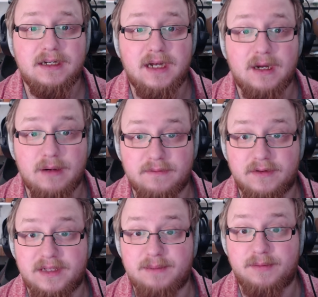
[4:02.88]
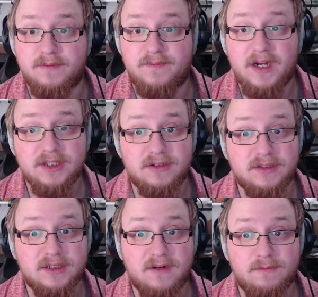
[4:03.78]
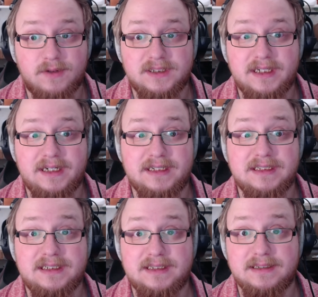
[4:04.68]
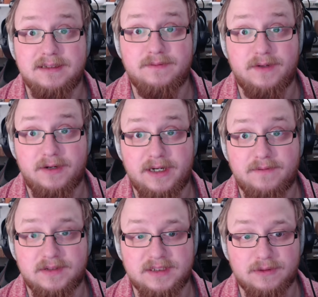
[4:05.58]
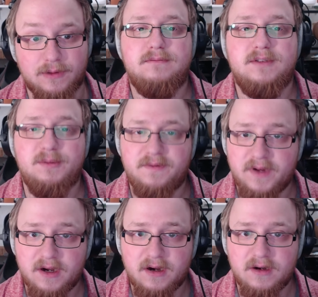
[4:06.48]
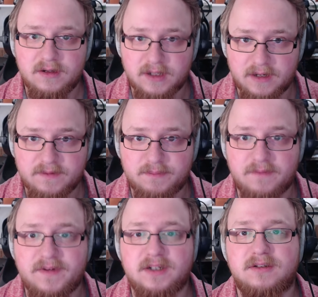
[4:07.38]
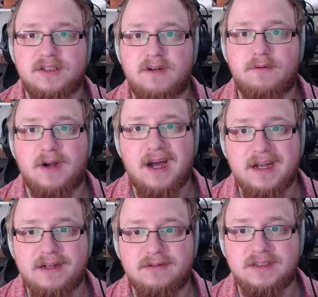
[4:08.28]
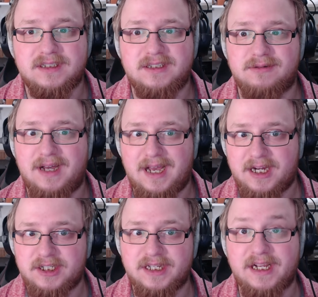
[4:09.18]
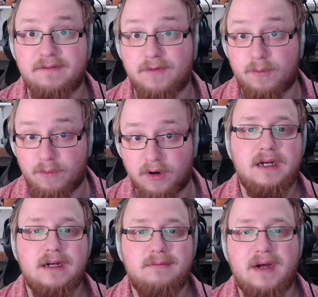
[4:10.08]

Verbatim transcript: However, the professional software scene is still a very different story. To be fair, none of the professional software I use do I actually need for work.